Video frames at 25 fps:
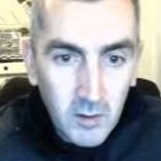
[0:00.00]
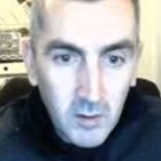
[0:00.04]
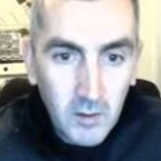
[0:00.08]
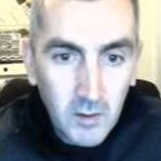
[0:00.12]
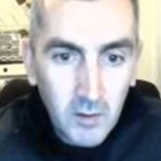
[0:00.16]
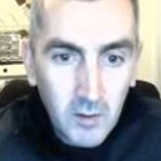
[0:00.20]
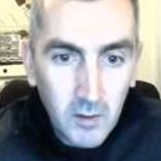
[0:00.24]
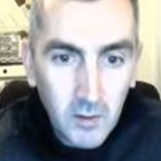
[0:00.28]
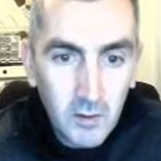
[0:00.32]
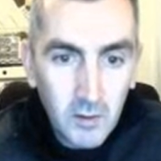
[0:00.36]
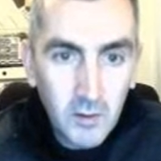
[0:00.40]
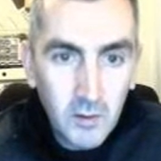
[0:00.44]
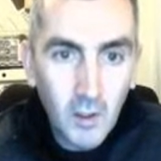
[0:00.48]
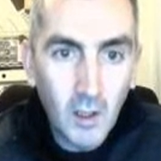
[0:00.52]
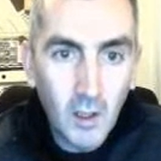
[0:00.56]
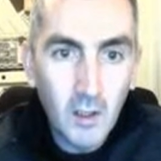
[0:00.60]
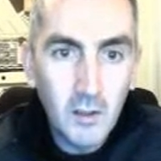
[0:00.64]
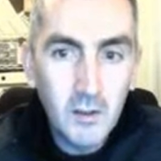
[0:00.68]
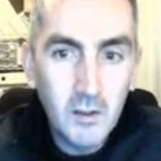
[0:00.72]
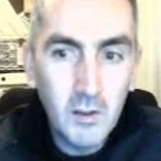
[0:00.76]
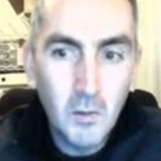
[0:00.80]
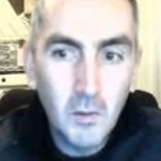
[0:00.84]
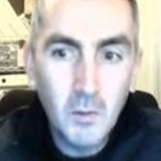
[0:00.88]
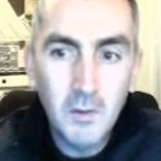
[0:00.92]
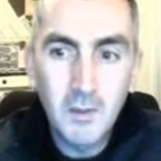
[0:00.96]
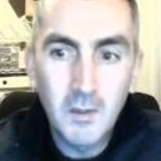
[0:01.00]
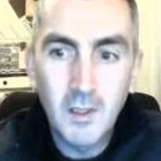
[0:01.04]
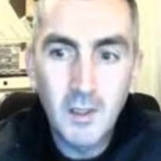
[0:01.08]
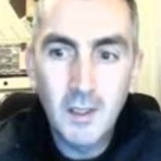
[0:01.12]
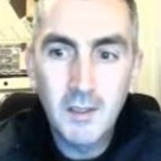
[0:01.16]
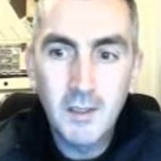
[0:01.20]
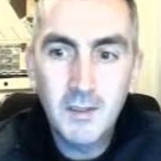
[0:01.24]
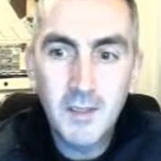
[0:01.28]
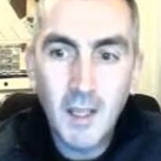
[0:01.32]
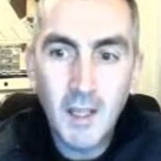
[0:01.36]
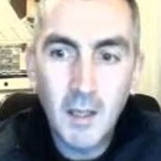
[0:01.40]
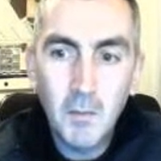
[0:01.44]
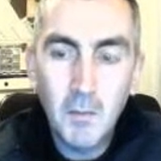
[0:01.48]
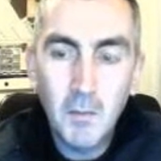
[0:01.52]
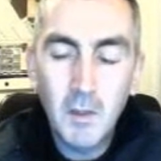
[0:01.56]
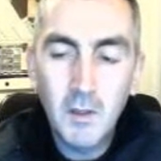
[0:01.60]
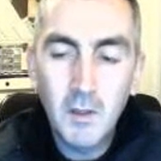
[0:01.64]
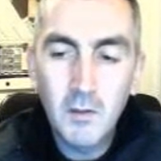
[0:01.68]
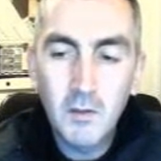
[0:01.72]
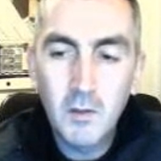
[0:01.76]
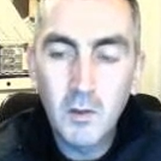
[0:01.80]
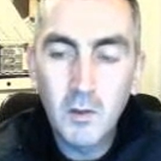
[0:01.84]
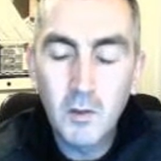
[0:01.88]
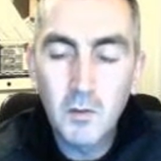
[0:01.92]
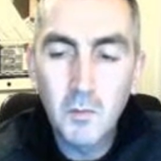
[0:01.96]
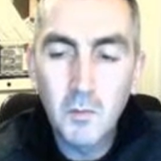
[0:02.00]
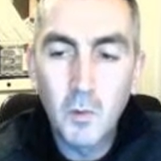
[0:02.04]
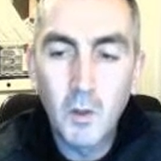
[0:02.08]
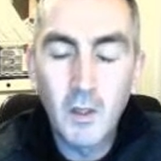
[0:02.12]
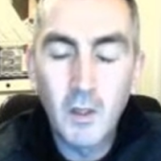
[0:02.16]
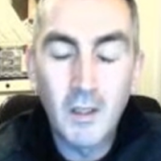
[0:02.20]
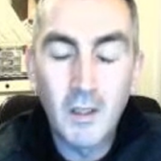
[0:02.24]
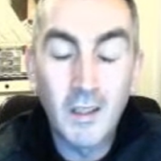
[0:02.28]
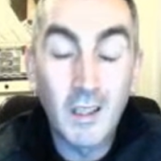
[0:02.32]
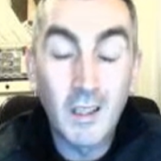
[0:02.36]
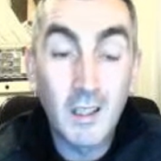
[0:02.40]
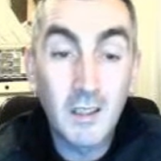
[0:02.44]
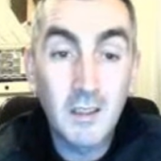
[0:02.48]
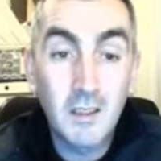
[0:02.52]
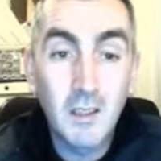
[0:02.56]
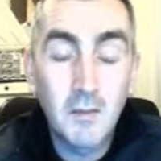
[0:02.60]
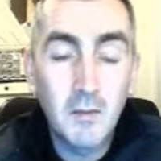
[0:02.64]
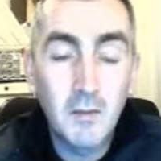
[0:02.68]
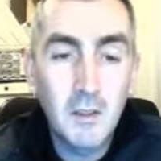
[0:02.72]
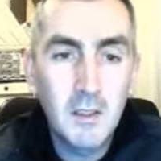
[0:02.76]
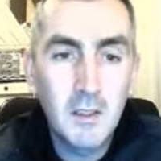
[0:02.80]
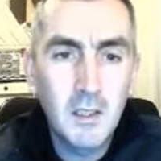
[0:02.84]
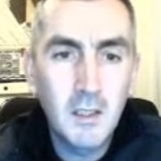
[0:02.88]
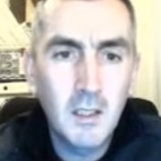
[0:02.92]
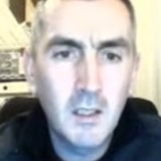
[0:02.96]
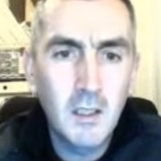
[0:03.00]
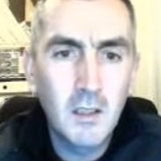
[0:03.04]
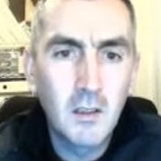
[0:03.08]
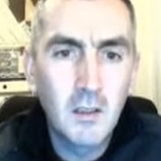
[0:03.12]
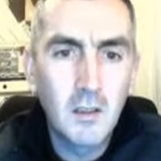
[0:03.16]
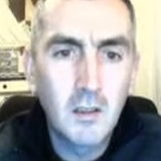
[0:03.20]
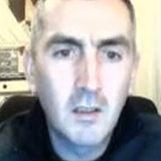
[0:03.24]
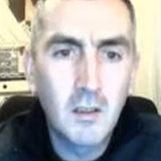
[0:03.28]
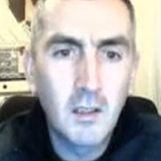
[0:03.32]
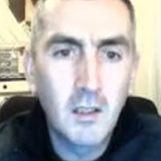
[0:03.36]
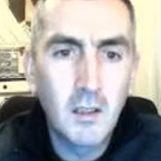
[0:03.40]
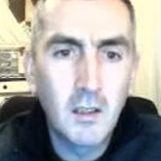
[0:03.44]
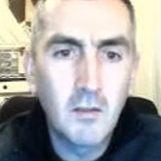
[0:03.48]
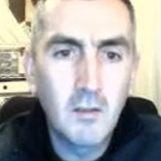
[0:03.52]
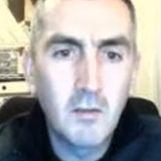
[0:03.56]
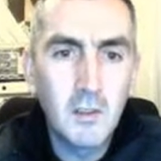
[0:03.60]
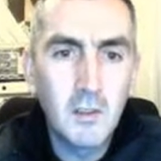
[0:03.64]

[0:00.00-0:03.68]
to sociology was an assignment, so it's more an activity than a